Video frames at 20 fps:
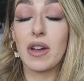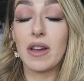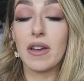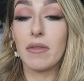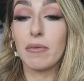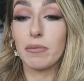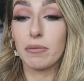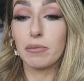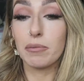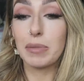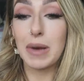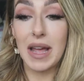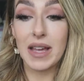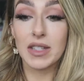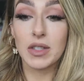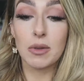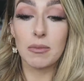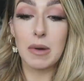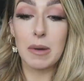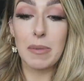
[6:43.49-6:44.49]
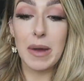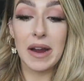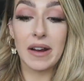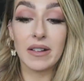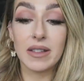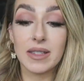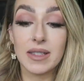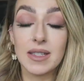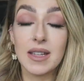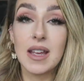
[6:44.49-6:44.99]
I am blessed with my
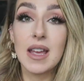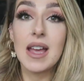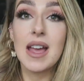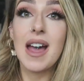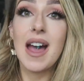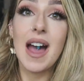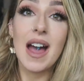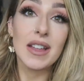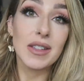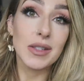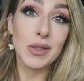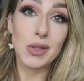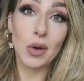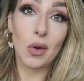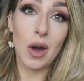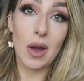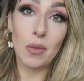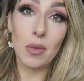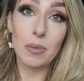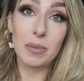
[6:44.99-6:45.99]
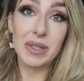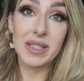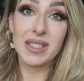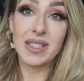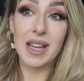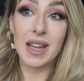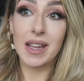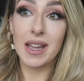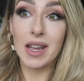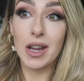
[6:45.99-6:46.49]
parents. So I will be
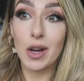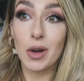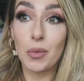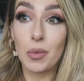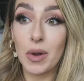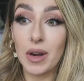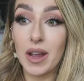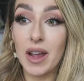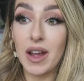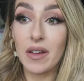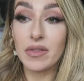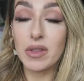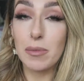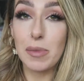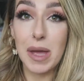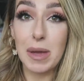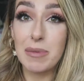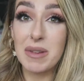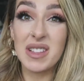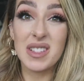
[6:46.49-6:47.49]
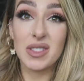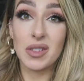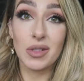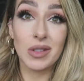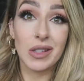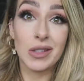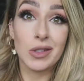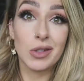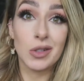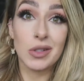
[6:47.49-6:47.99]
staying here when I have the baby. So
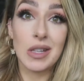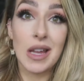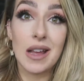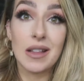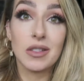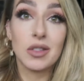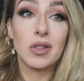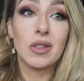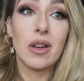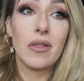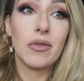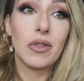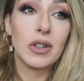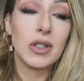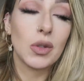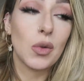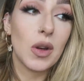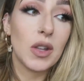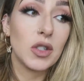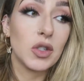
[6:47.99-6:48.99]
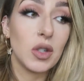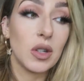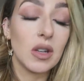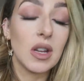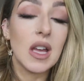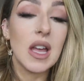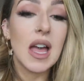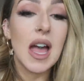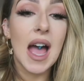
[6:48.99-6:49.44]
that's just to answer that first question.